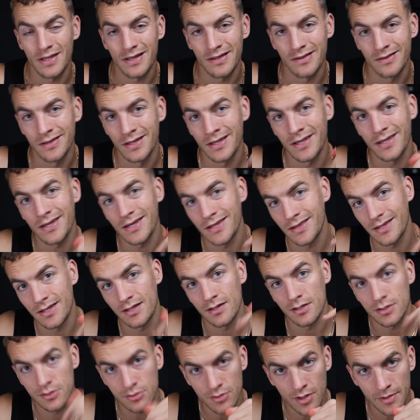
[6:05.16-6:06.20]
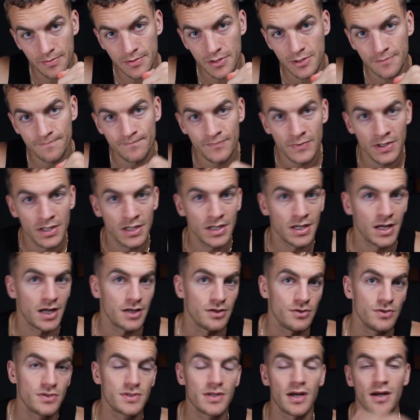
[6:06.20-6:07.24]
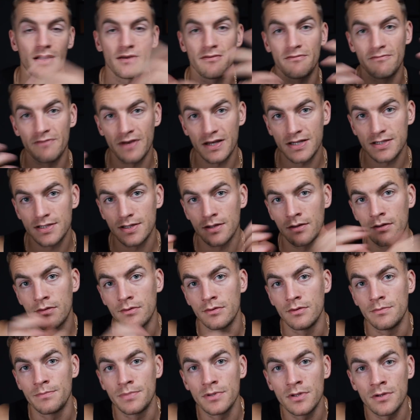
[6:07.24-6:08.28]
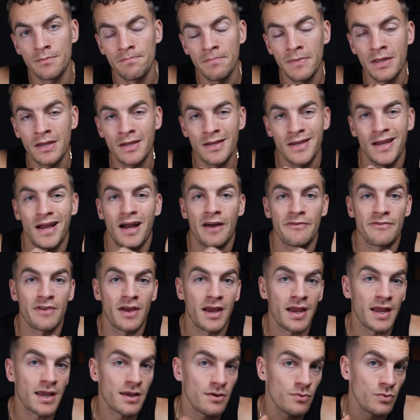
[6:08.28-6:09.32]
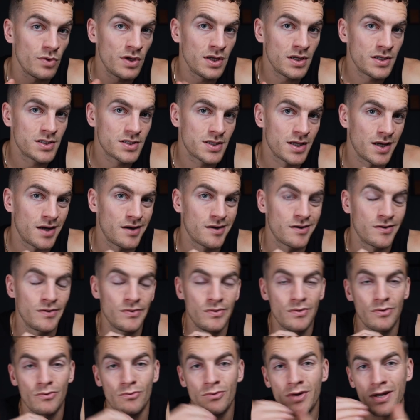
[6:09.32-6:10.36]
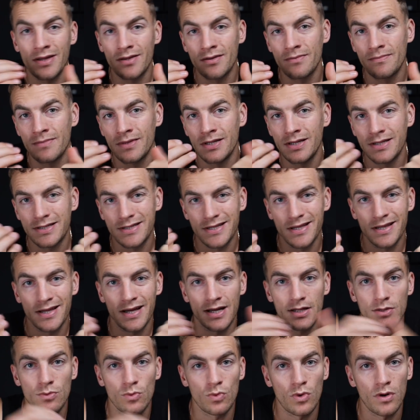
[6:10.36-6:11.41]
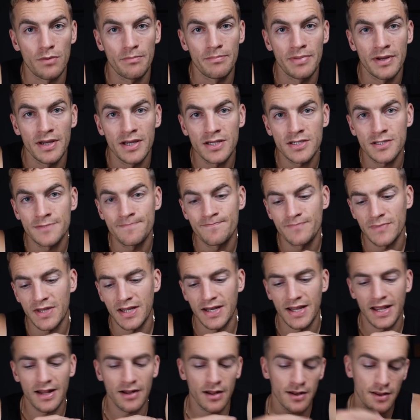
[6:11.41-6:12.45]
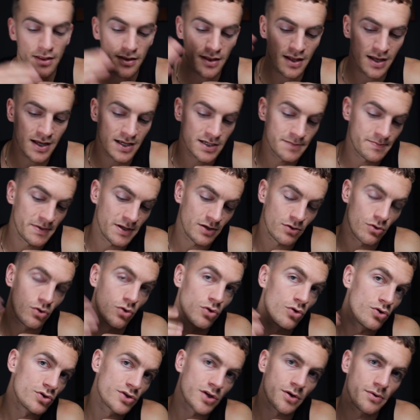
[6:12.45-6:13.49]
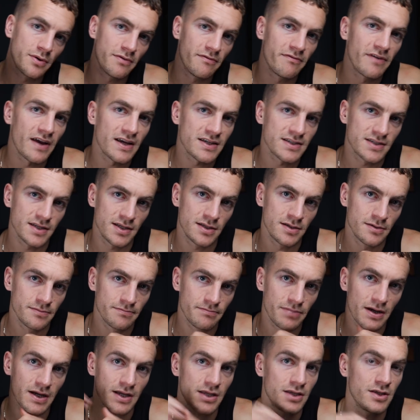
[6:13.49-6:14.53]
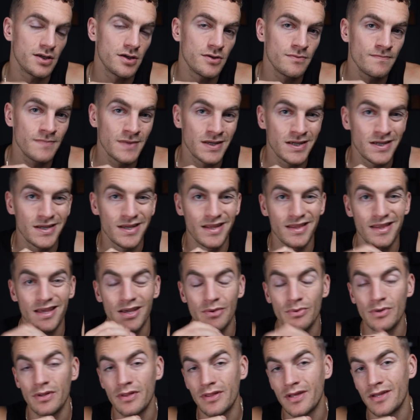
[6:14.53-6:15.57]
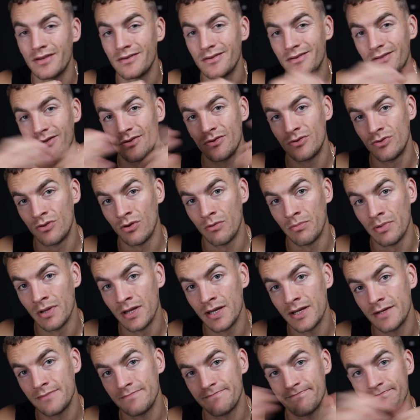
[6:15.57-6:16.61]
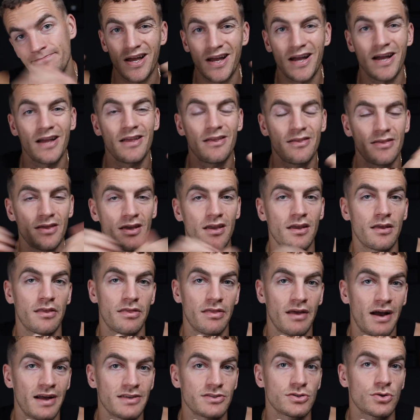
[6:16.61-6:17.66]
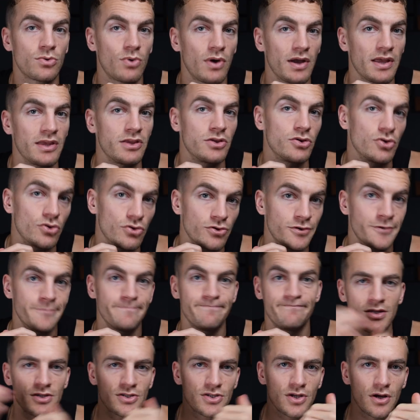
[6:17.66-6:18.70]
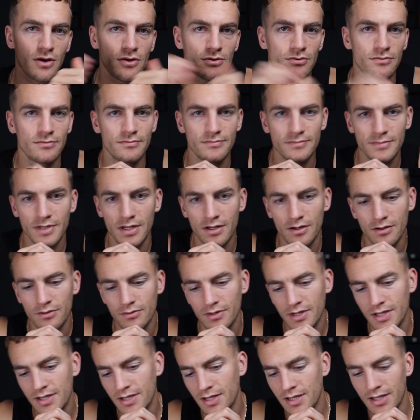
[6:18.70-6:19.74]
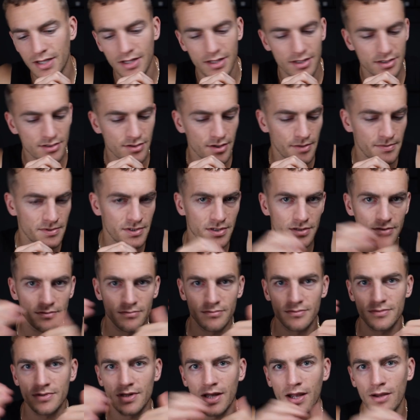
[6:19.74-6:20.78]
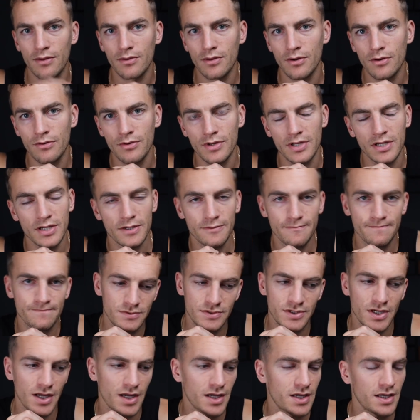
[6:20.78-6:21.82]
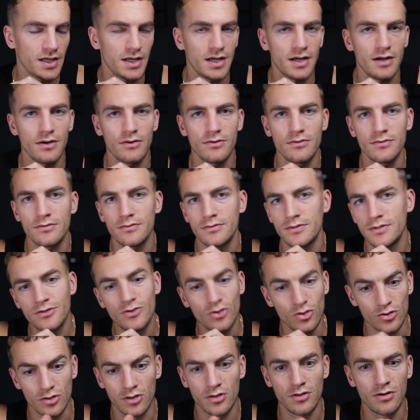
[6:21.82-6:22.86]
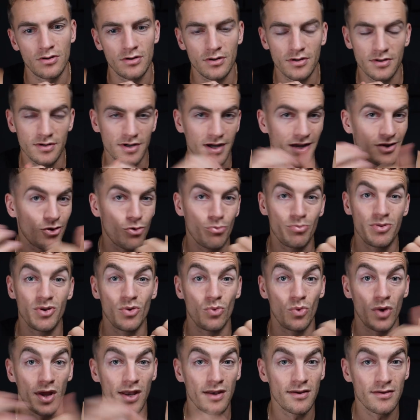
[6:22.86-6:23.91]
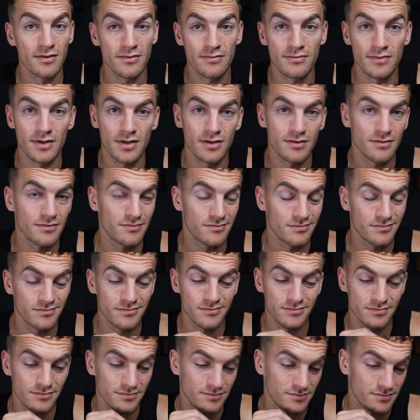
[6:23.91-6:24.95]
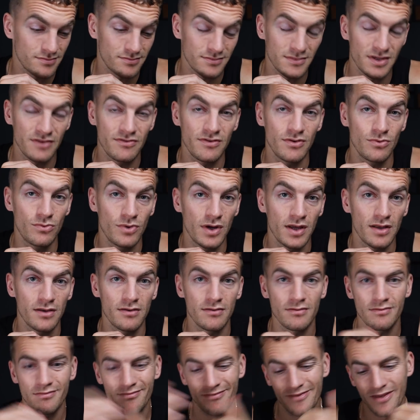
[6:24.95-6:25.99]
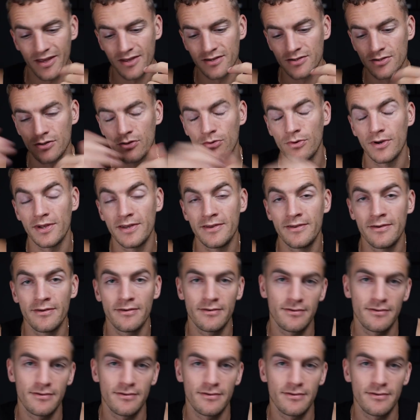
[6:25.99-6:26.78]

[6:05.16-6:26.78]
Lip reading: link in the description and you start investing through Plum, after 8 weeks, they are going to randomly select one person, and anything that has been auto-invested by you, they will then double it. I think that's quite good. So, you know, hit the link in the description, download it, check it out. Good luck. I hope you win, right? If you win, give us a quid.